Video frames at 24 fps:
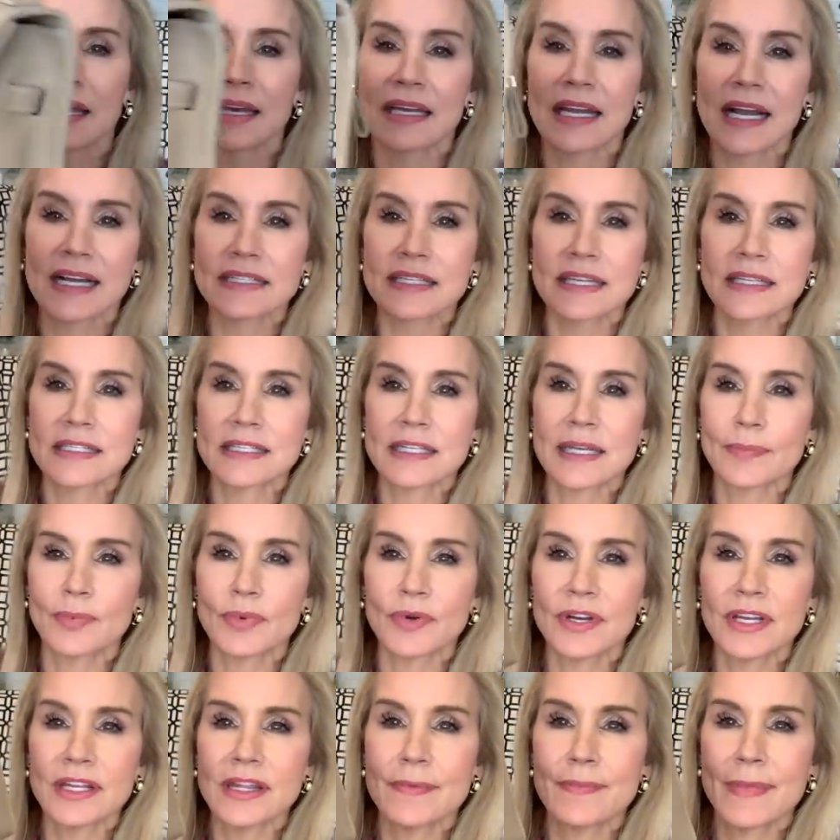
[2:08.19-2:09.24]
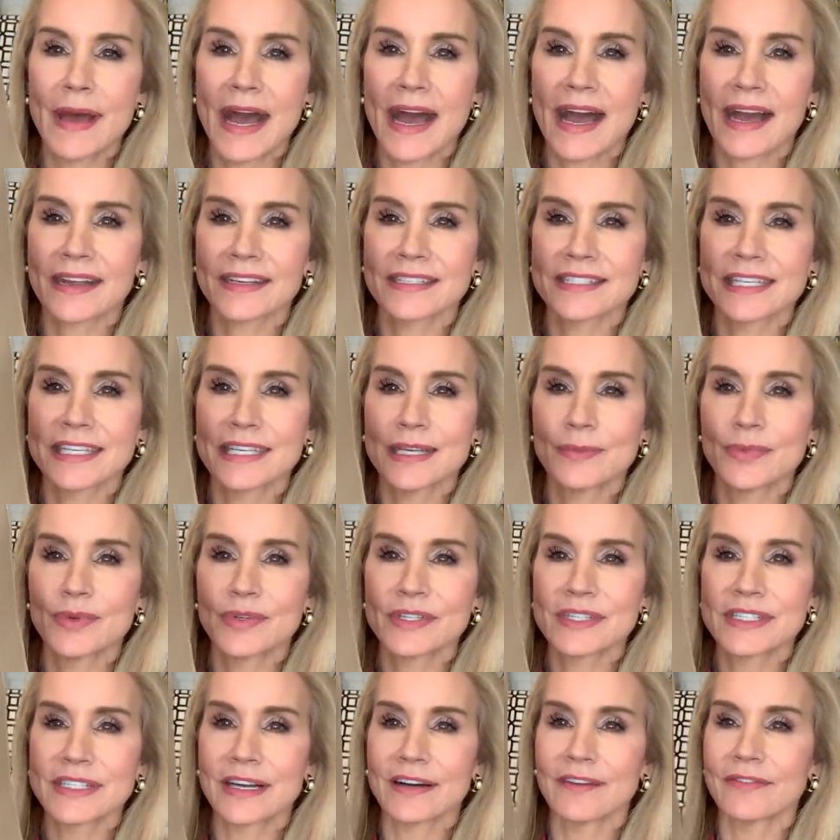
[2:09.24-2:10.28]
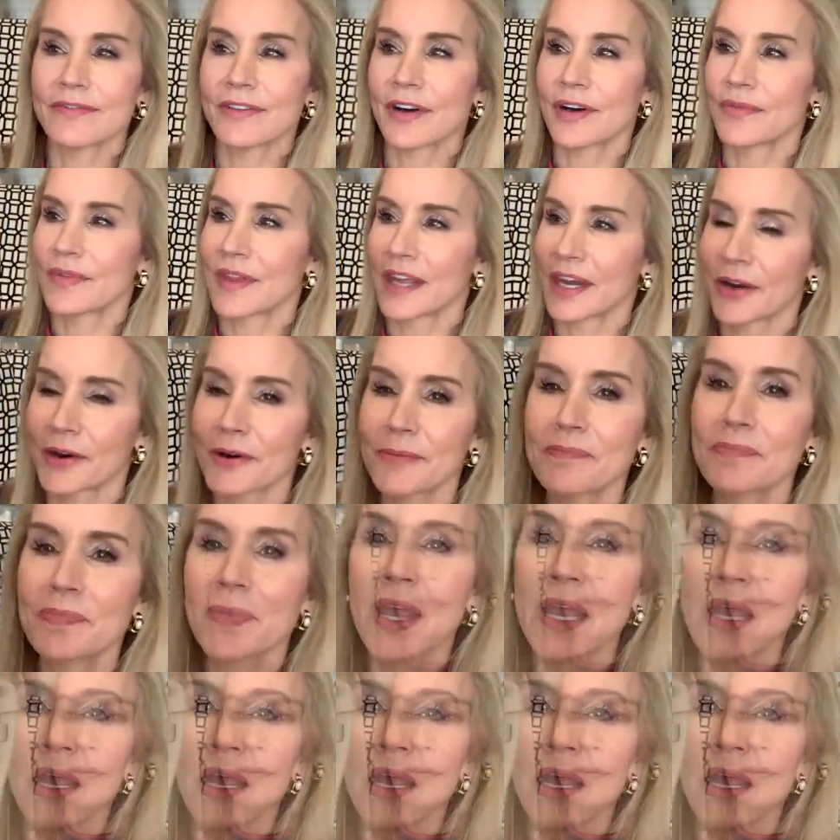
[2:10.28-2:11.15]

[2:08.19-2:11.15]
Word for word: It has a zipper in the back to keep your cell phone there.